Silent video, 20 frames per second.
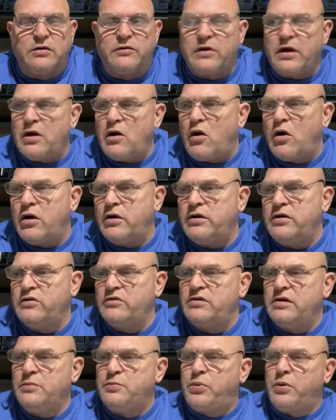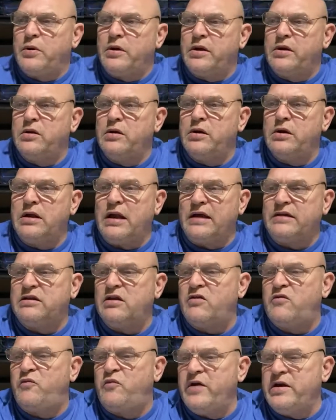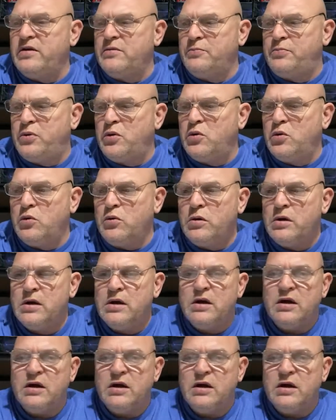they are usually pretty good. Like this Venom Pool.